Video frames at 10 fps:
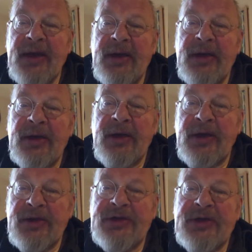
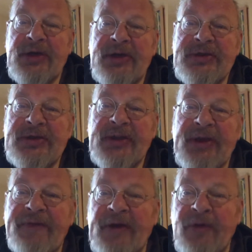nurtured
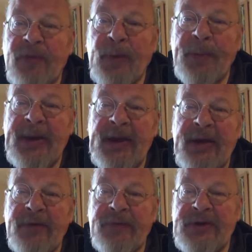the Venerable
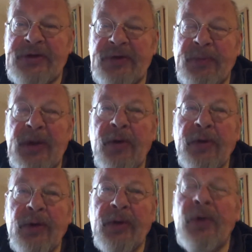Bede, of which we all
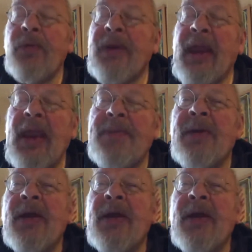know, who came